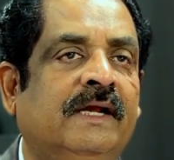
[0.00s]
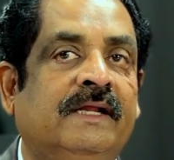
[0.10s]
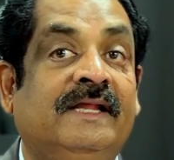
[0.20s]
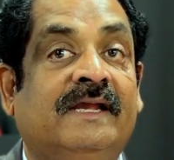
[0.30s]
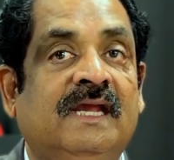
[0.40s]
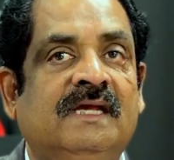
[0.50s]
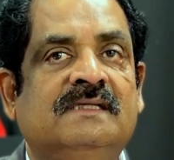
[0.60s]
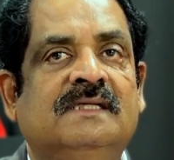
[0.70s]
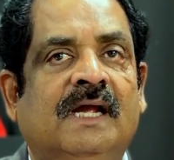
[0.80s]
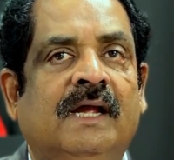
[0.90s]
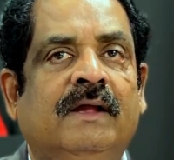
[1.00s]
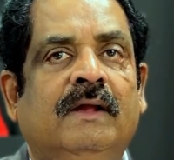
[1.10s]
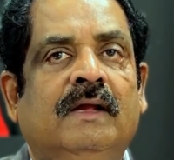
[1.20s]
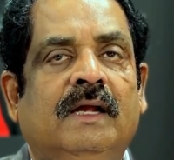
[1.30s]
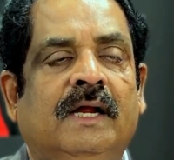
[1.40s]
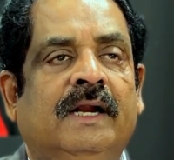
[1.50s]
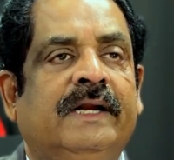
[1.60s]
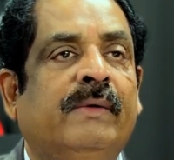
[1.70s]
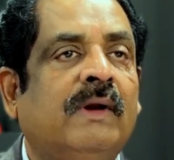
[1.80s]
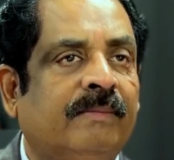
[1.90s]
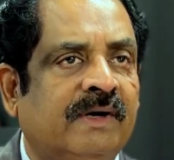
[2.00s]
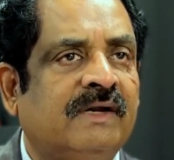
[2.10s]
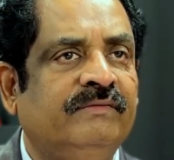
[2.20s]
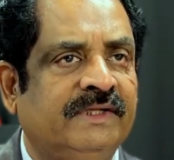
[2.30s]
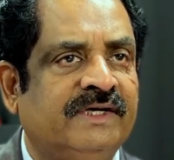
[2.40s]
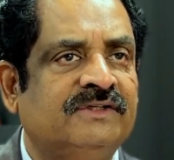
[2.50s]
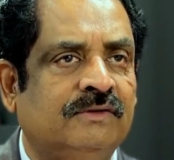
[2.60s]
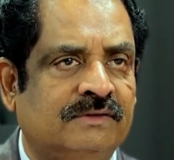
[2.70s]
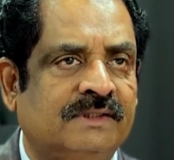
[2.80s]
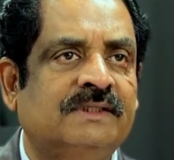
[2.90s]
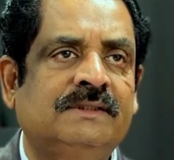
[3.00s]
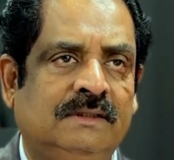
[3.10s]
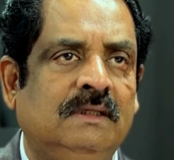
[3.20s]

The key is the development of the resources.